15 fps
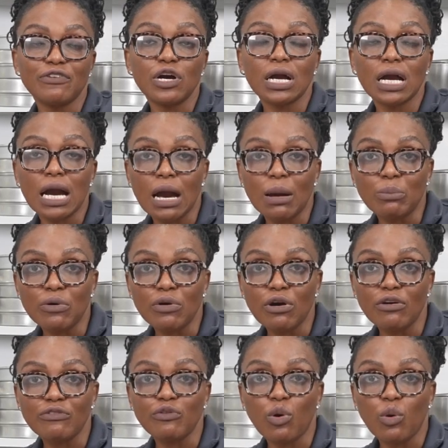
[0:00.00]
a cup
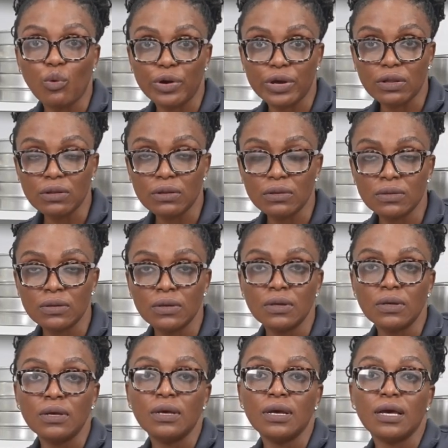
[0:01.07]
of oil,
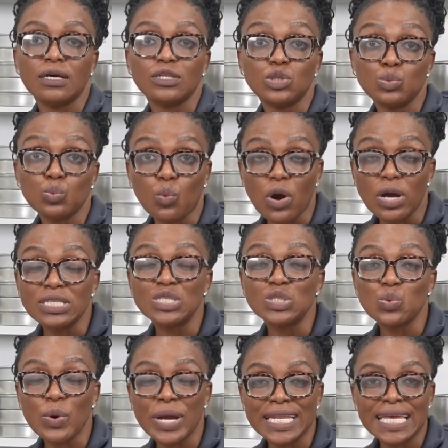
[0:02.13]

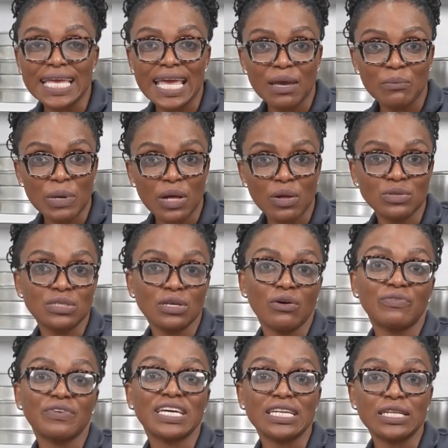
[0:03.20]
120 mLs
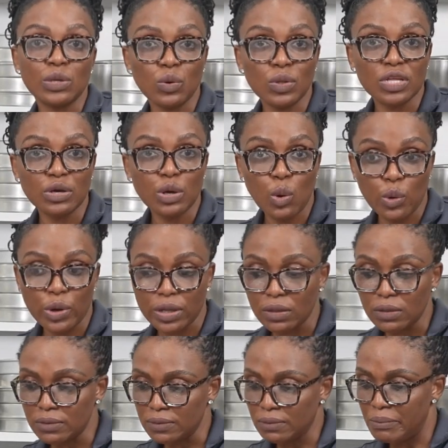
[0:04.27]
of canola
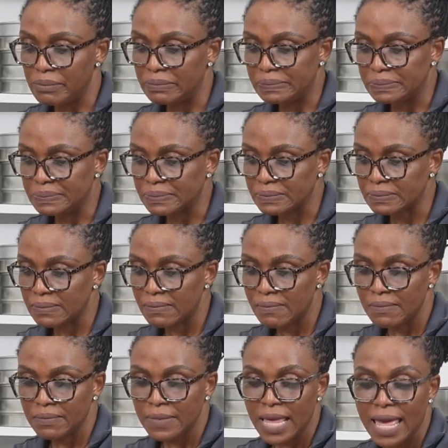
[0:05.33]
oil,
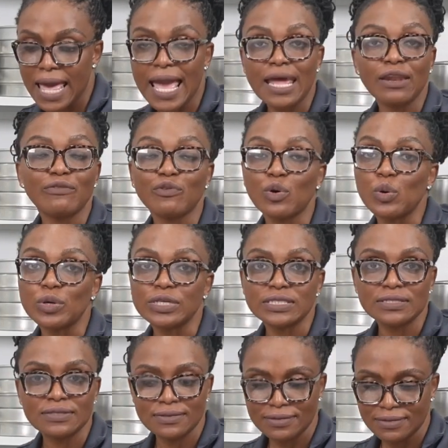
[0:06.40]
and of
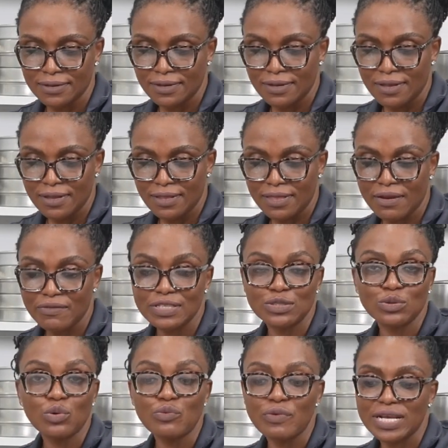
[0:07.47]
course, there is
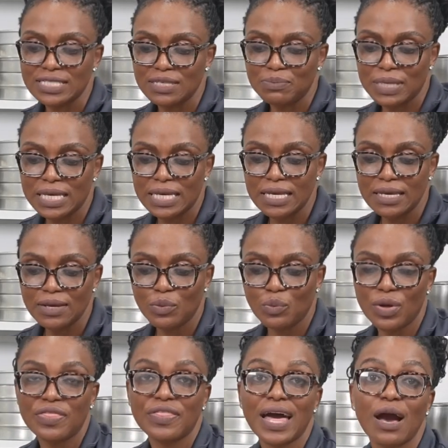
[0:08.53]
no recipe
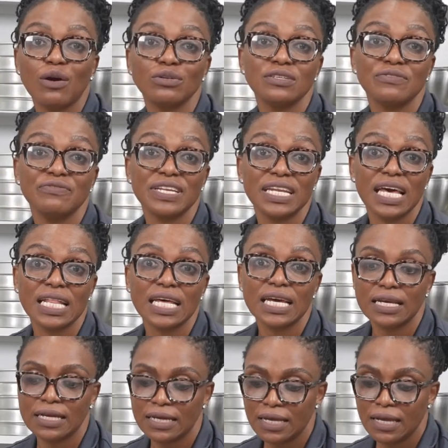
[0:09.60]
without vanilla.
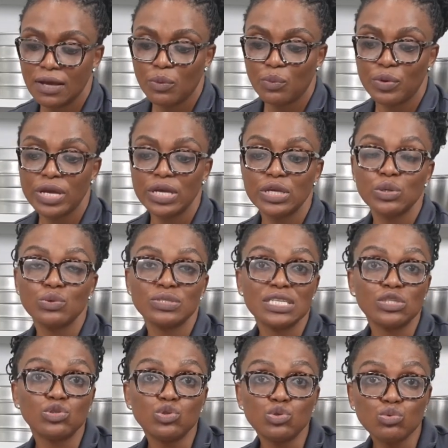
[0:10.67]
We are
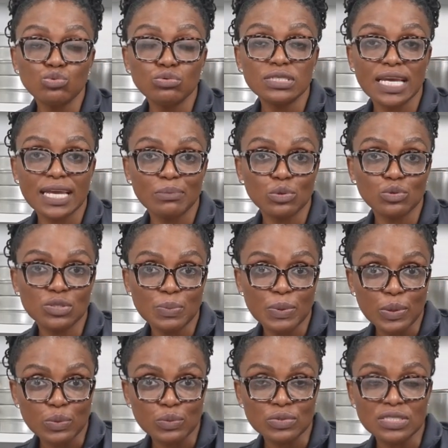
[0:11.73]
using 2
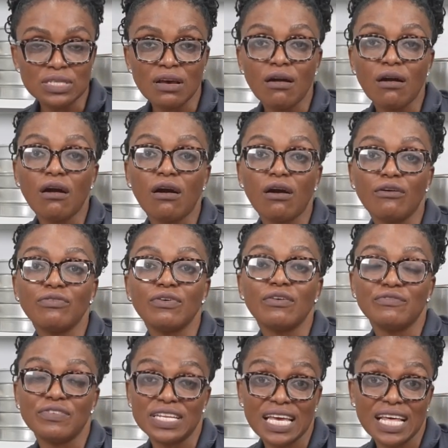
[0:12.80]
tablespoons of
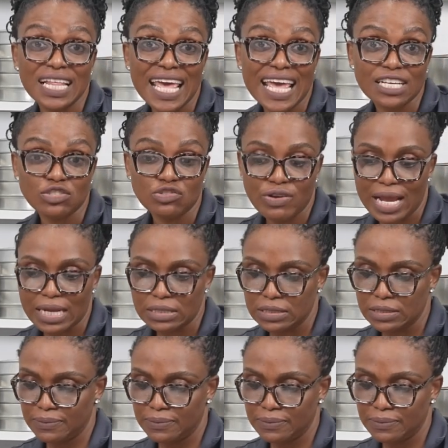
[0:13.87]
vanilla extract.